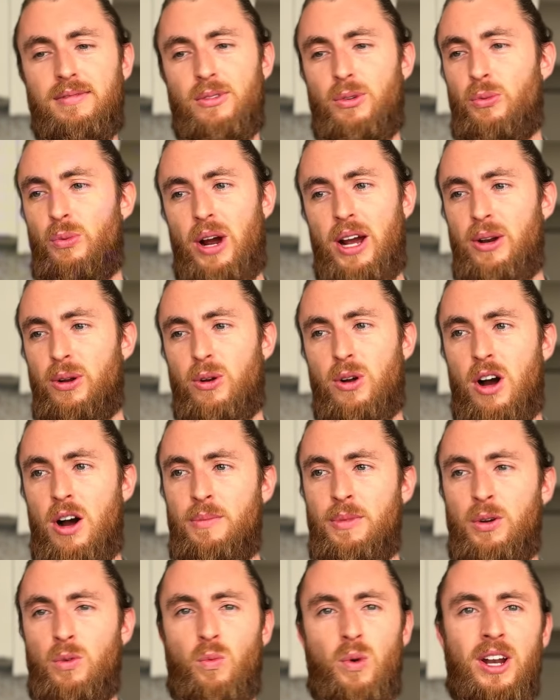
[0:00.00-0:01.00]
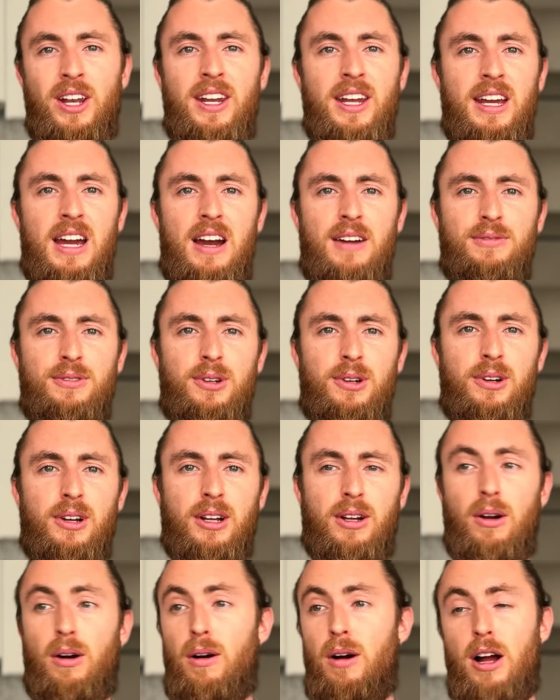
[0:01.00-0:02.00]
write a comment one day after,
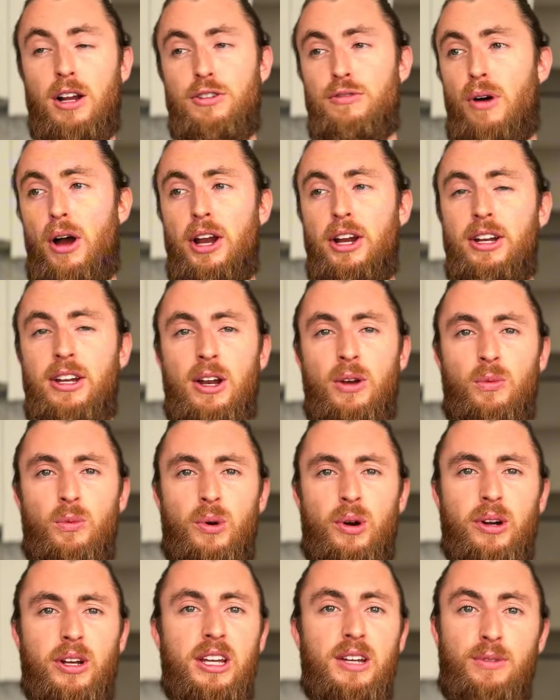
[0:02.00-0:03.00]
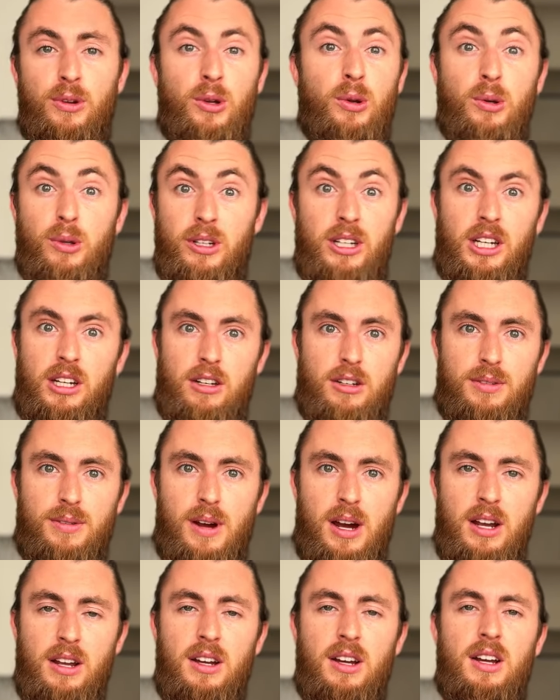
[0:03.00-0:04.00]
like, oh, I tried, it didn't work, even though you didn't
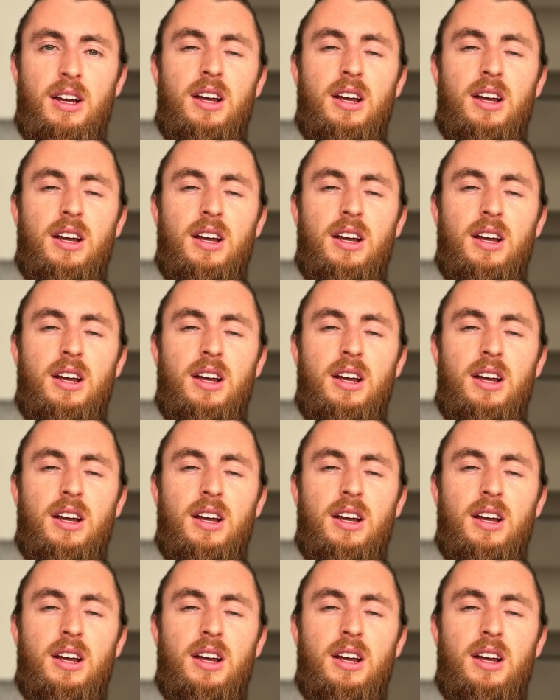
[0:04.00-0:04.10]
try.